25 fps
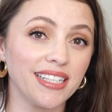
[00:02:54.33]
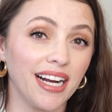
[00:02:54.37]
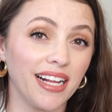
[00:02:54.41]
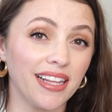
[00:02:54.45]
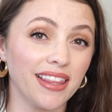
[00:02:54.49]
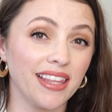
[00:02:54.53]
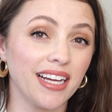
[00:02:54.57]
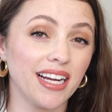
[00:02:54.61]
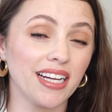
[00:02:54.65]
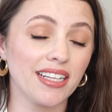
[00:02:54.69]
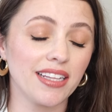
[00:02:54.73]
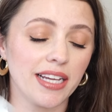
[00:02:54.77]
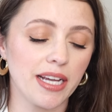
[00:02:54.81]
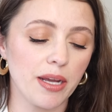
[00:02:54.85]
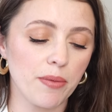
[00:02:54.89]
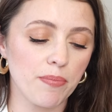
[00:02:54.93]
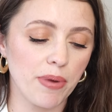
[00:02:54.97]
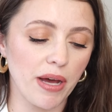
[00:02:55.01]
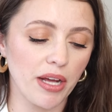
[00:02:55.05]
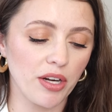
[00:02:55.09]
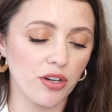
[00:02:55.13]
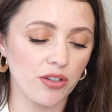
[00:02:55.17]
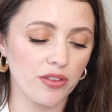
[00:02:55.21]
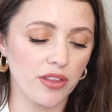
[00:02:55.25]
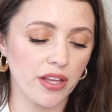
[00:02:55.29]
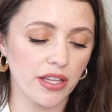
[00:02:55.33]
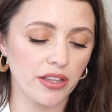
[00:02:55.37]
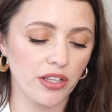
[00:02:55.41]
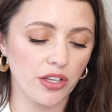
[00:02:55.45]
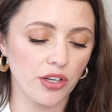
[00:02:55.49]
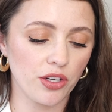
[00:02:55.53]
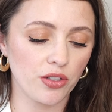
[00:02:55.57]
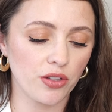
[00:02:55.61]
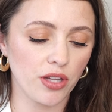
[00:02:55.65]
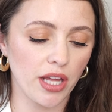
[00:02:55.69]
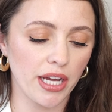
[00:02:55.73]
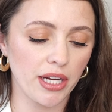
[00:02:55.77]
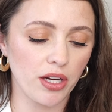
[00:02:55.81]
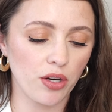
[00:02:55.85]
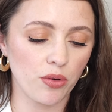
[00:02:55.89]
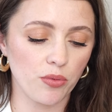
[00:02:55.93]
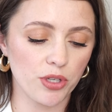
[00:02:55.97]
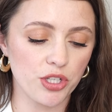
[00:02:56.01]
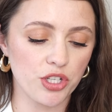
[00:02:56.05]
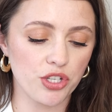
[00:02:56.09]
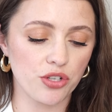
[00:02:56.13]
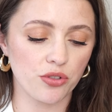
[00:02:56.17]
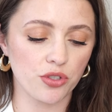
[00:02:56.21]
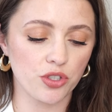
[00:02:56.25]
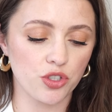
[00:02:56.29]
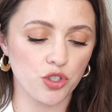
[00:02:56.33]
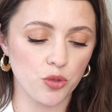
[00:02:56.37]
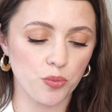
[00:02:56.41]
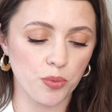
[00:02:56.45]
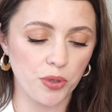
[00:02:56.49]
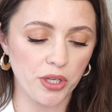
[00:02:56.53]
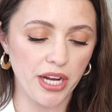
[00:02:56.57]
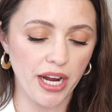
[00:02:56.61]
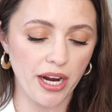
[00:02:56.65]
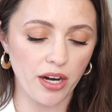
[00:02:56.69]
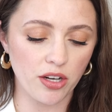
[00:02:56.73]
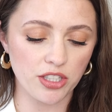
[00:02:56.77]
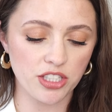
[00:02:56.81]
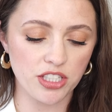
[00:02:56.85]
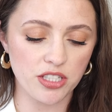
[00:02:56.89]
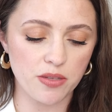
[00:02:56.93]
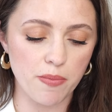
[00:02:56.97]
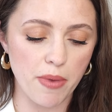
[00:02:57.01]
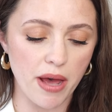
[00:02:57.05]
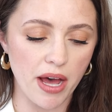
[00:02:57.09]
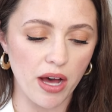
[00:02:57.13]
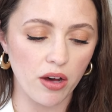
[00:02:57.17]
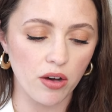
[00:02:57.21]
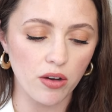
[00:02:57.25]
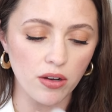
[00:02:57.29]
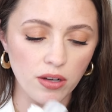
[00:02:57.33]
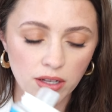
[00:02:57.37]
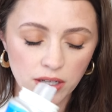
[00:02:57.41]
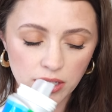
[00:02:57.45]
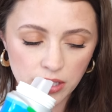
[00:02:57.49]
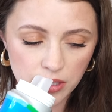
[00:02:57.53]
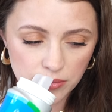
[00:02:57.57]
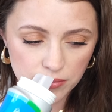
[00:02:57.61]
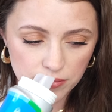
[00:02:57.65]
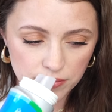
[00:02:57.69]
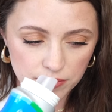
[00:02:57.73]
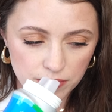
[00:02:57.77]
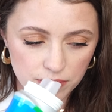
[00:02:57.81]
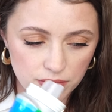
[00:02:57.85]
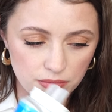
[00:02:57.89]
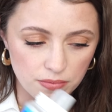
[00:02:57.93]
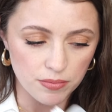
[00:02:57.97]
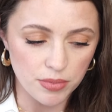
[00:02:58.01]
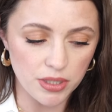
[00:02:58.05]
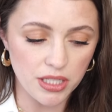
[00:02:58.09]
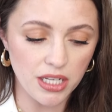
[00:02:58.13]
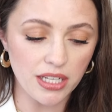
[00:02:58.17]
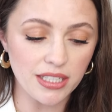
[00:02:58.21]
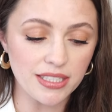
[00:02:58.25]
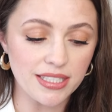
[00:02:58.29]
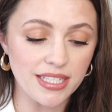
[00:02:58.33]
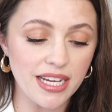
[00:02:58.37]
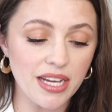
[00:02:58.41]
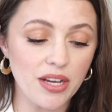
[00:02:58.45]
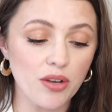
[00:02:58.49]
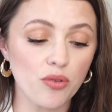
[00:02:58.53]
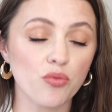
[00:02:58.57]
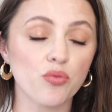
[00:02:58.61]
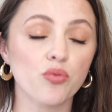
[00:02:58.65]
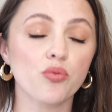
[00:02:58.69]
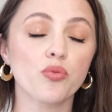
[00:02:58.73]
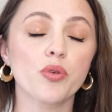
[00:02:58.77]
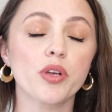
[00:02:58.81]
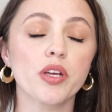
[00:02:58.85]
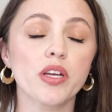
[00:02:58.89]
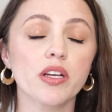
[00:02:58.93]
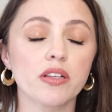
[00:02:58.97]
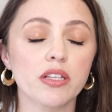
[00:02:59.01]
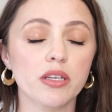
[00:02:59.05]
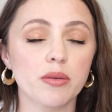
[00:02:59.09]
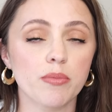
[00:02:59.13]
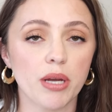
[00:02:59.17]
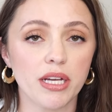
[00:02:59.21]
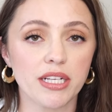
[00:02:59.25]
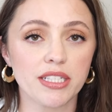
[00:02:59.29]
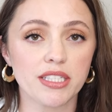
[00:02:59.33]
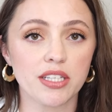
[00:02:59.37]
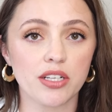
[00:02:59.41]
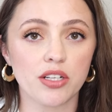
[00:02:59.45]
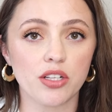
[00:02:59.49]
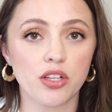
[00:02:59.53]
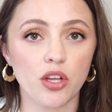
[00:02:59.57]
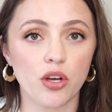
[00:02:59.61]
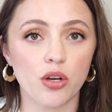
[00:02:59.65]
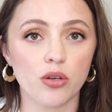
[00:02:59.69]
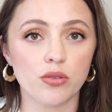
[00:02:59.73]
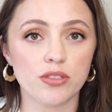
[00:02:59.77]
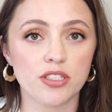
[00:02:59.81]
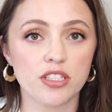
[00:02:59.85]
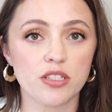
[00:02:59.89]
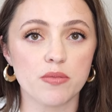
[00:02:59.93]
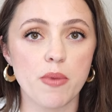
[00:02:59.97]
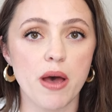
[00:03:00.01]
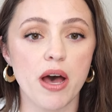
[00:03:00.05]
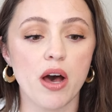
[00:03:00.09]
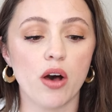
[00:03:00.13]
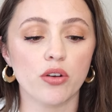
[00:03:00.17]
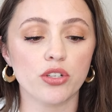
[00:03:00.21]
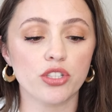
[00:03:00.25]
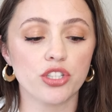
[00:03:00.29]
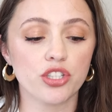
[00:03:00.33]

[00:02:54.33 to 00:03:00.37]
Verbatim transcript: and I think I like it better than their like original Super Care smell because it really makes the clothes smell